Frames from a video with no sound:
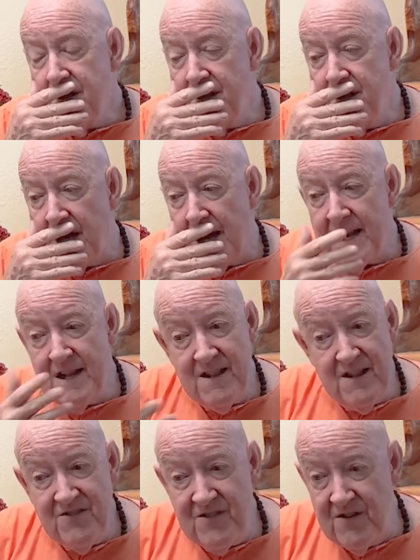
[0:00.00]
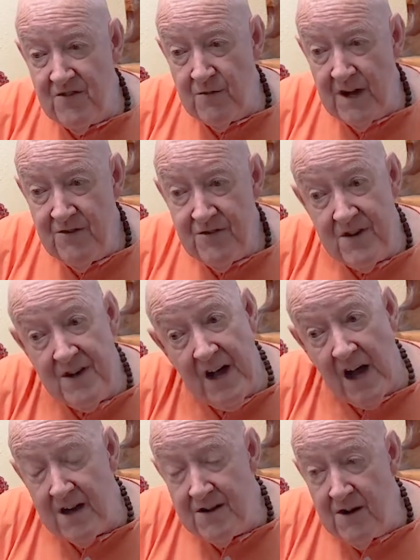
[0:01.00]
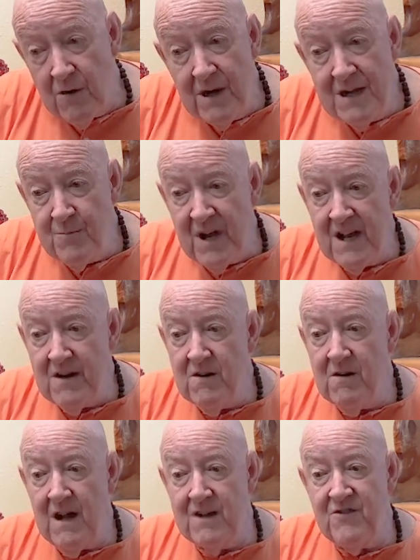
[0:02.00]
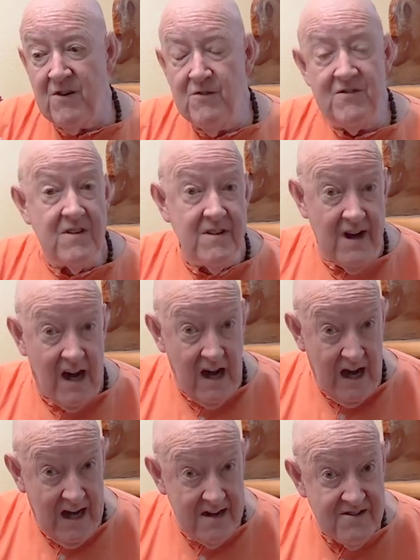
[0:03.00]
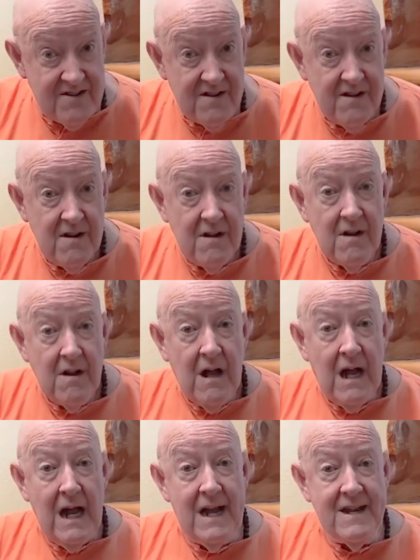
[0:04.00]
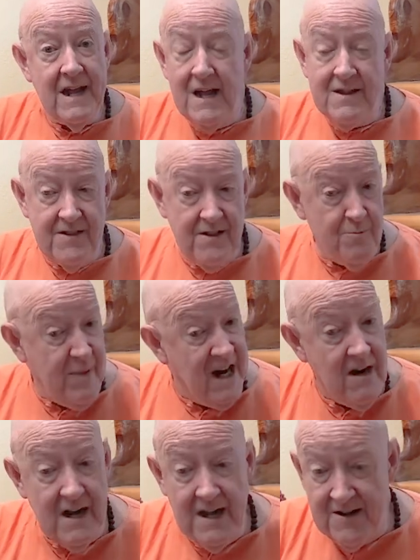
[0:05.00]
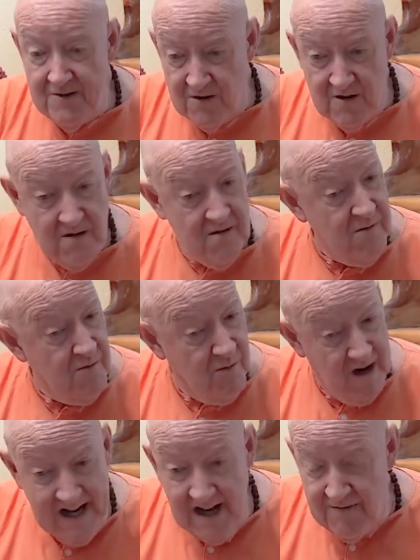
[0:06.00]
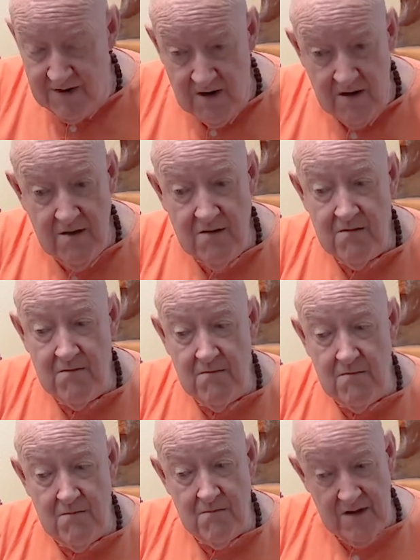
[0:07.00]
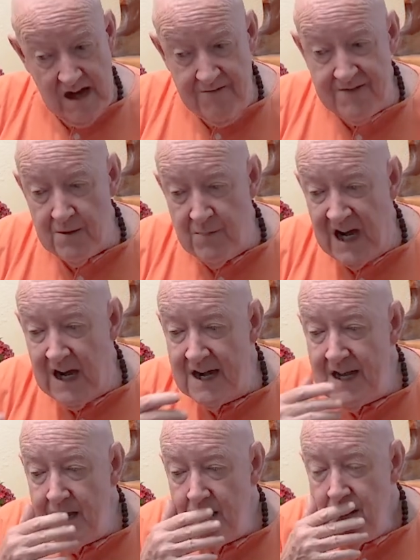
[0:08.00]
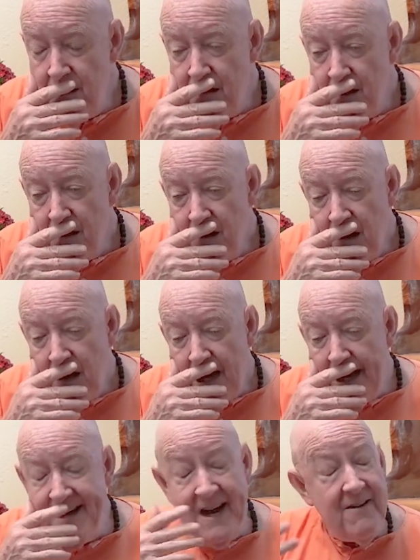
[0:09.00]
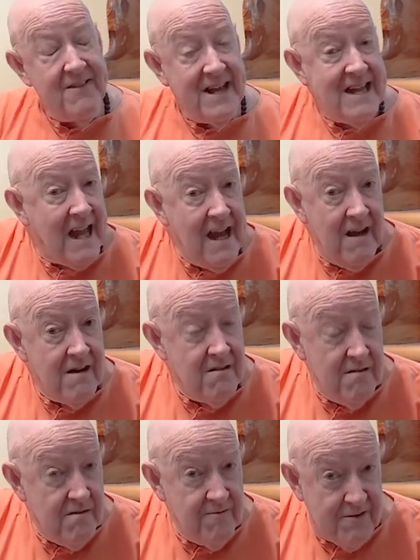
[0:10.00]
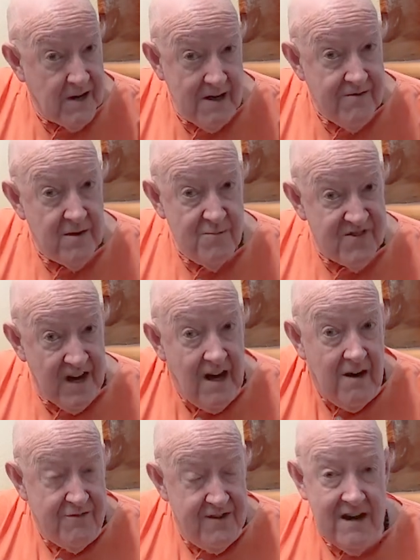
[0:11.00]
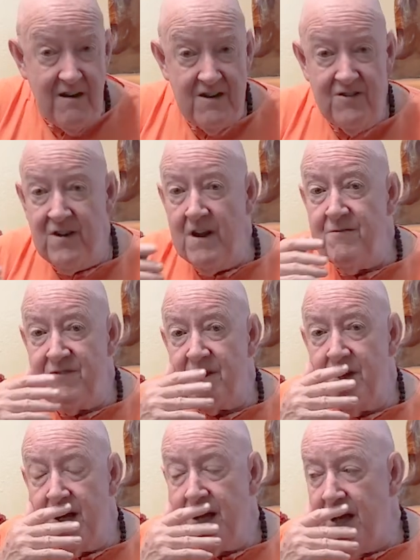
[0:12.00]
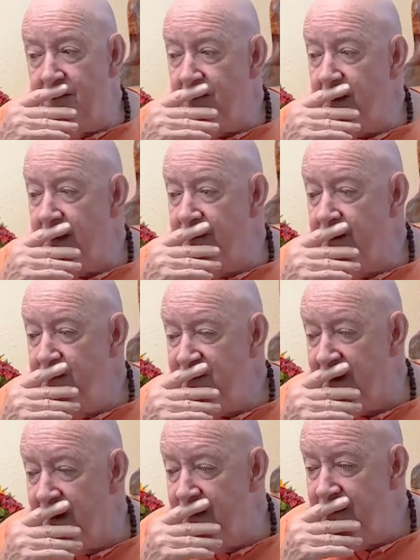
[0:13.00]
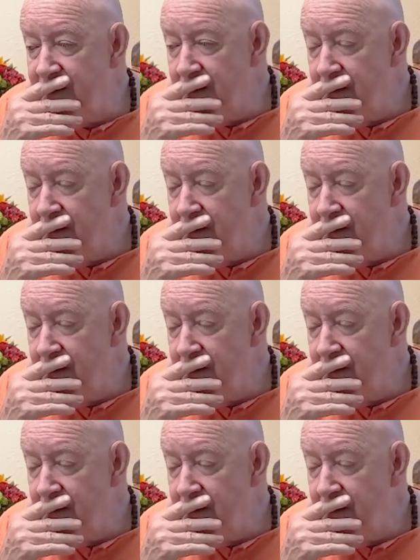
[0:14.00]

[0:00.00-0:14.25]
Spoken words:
that in this situation, not knowing better, had chosen not, and then the parent or whatever left the body, and now they can't forgive themselves. Now it shifts and they can't forgive themselves.